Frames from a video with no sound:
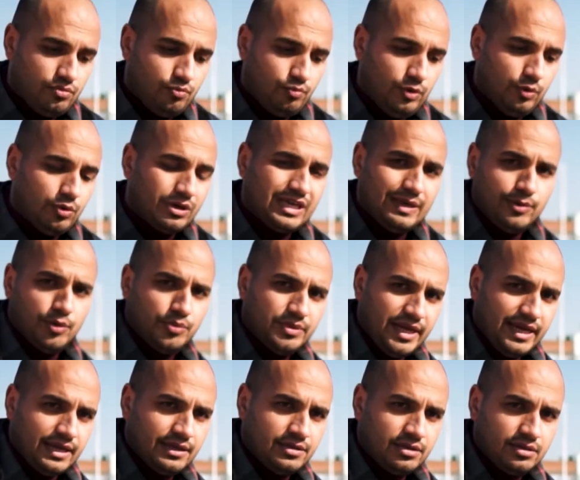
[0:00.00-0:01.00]
We will keep you
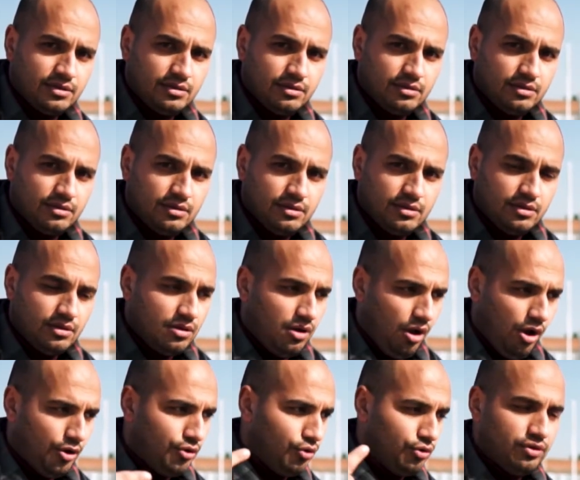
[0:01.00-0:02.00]
updated
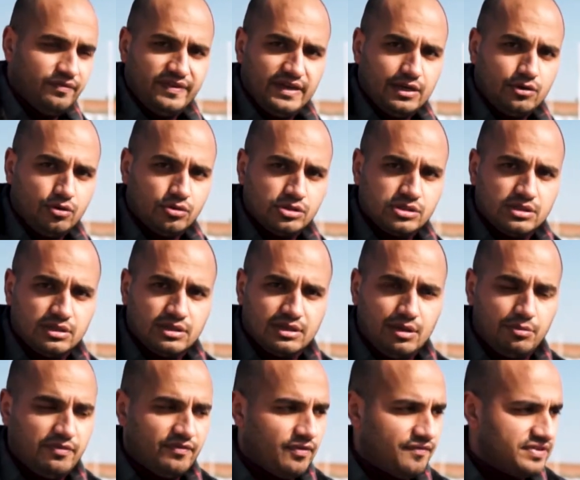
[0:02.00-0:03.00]
on other vehicles
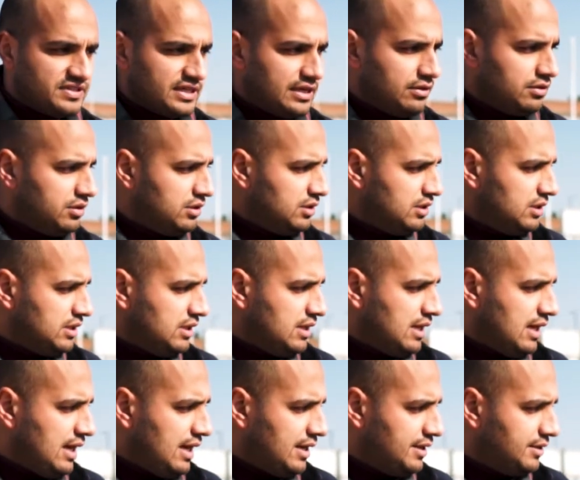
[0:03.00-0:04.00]
that we've got for sale,
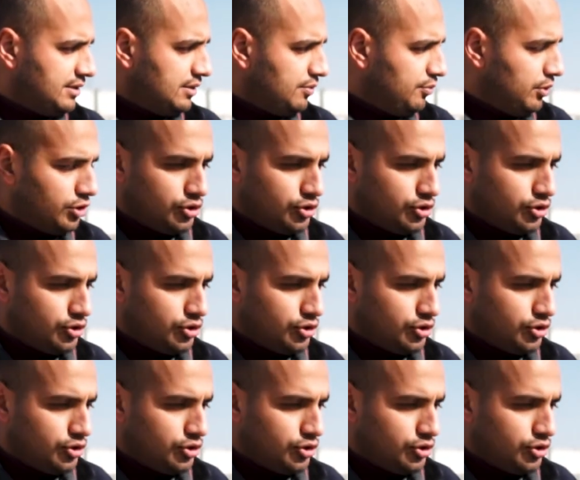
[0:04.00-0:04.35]
and we'll